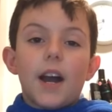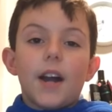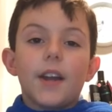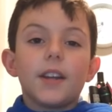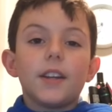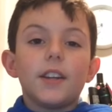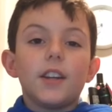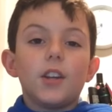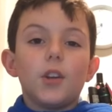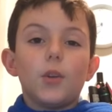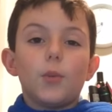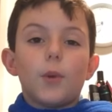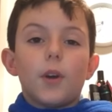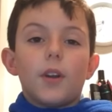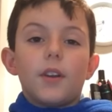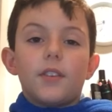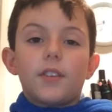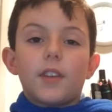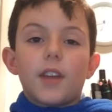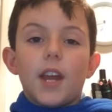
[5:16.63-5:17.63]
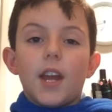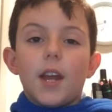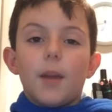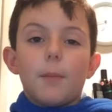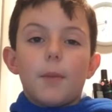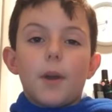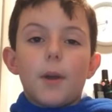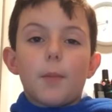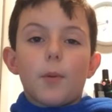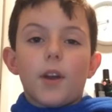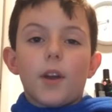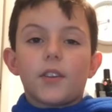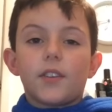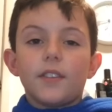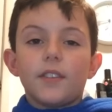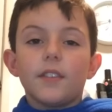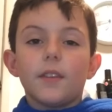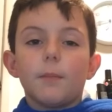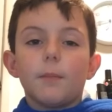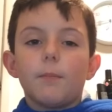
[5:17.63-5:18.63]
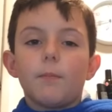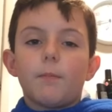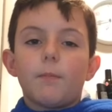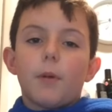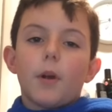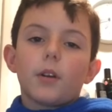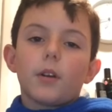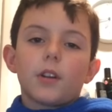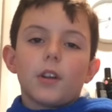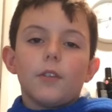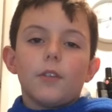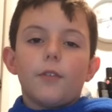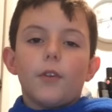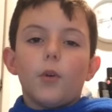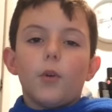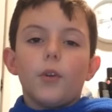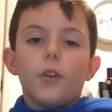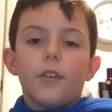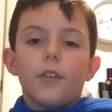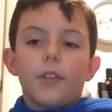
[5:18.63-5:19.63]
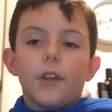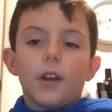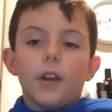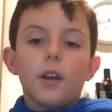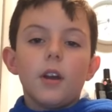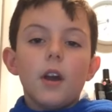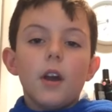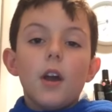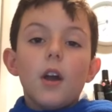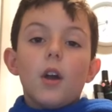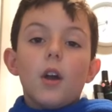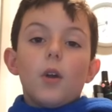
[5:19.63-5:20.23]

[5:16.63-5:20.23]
adding new ones in by pressing the booklet folder thing.